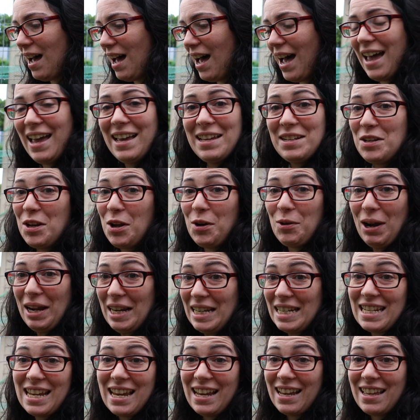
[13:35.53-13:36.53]
I had no
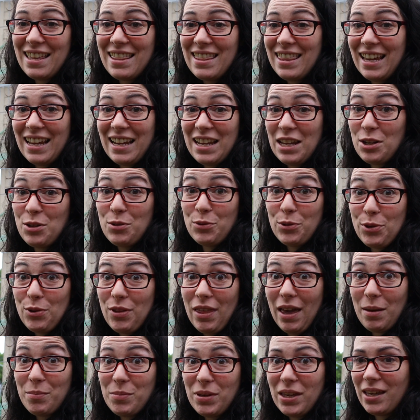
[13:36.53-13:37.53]
idea that it grew
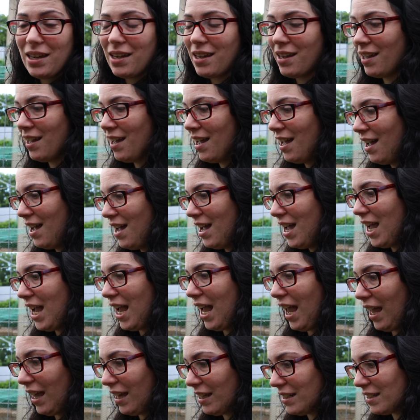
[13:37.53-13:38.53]
that big.
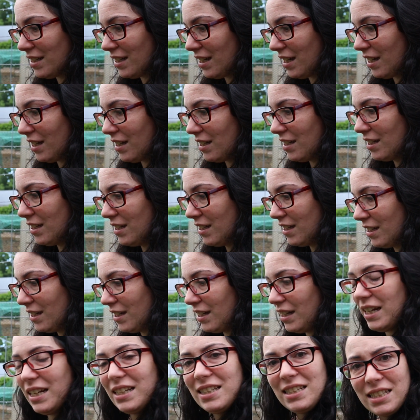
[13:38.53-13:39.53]
And
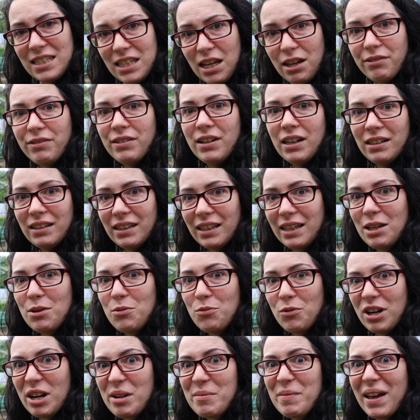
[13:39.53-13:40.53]
it's definitely
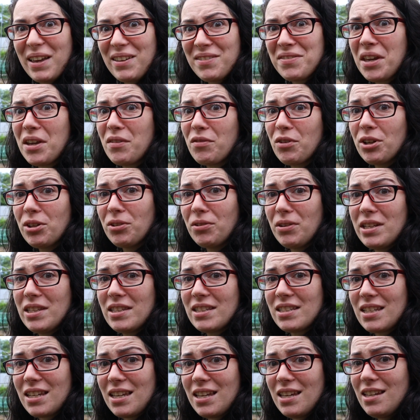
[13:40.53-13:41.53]
one of my favorite
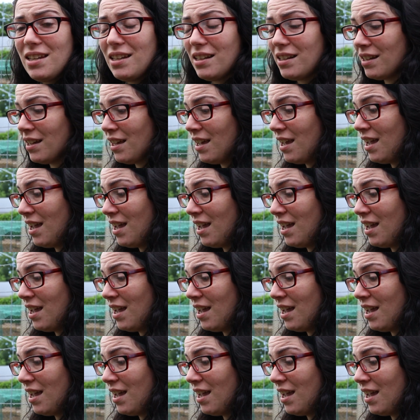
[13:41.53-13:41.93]
greens to eat.